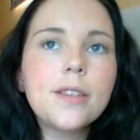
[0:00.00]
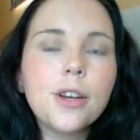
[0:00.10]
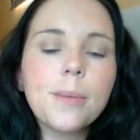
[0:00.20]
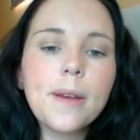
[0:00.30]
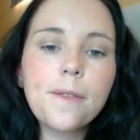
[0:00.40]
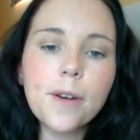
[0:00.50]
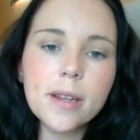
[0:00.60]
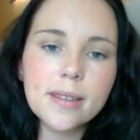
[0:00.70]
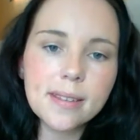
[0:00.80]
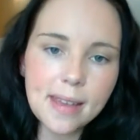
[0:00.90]
took me for
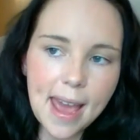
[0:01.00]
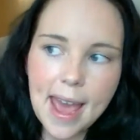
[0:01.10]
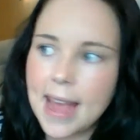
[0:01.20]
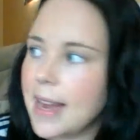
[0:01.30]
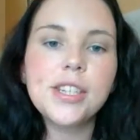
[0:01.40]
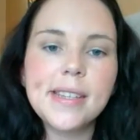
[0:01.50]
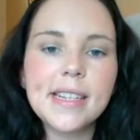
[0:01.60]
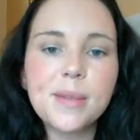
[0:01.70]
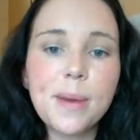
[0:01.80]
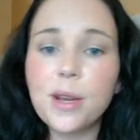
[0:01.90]
a scan. She
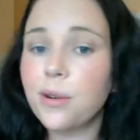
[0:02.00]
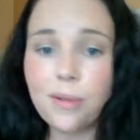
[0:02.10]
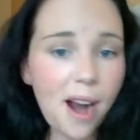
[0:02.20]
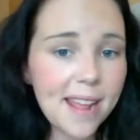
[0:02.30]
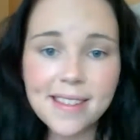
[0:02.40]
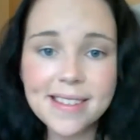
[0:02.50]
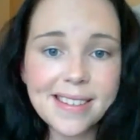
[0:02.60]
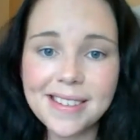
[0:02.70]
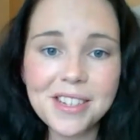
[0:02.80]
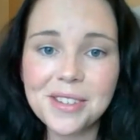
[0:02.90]
said to me, "You're right. This
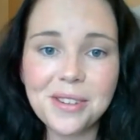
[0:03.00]
isn't just